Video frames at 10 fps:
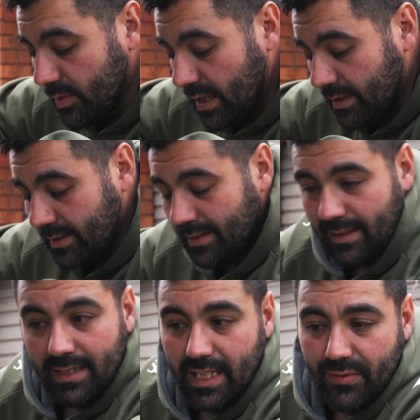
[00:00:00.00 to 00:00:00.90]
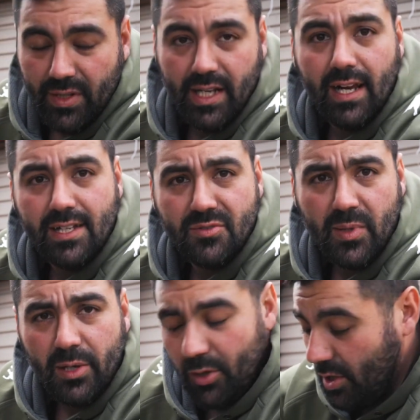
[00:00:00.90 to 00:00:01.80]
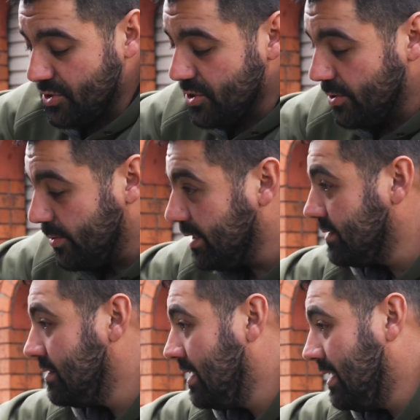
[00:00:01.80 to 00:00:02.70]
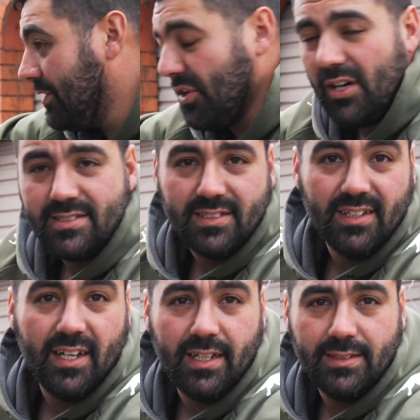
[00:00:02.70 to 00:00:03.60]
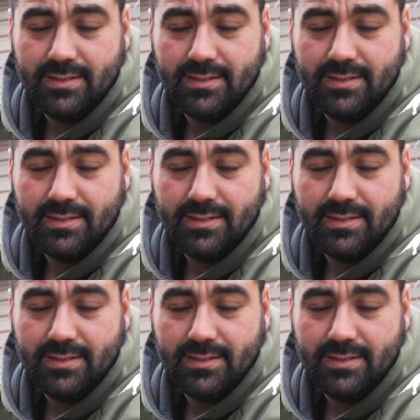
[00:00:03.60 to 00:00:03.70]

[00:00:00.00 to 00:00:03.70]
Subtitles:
that everything has to be in condu and nice and neat.